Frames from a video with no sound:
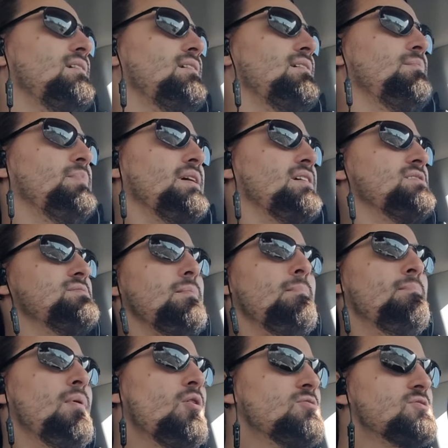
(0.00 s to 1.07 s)
Because
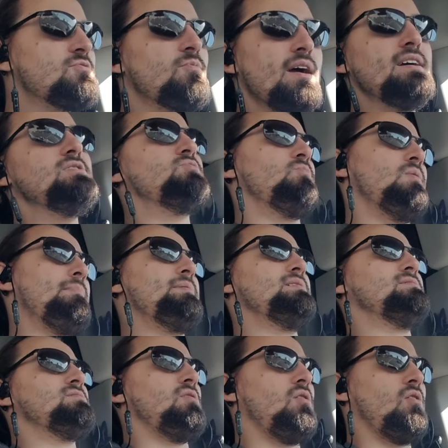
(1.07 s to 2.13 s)
most ranged
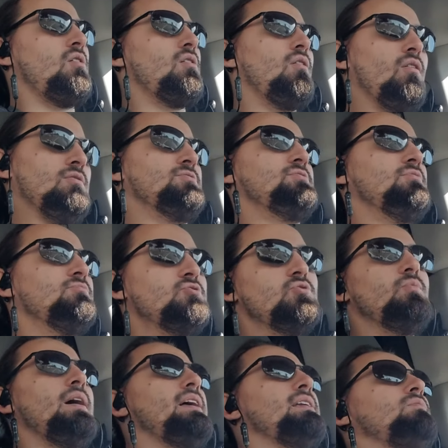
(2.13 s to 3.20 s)
weapons are also
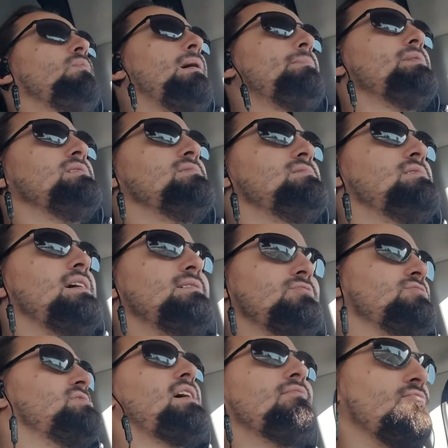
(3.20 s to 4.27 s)
two-handed weapons that
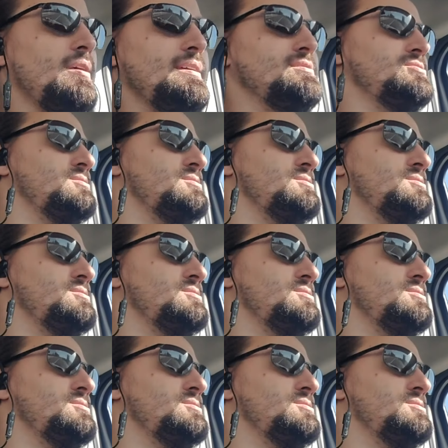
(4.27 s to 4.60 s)
just have range.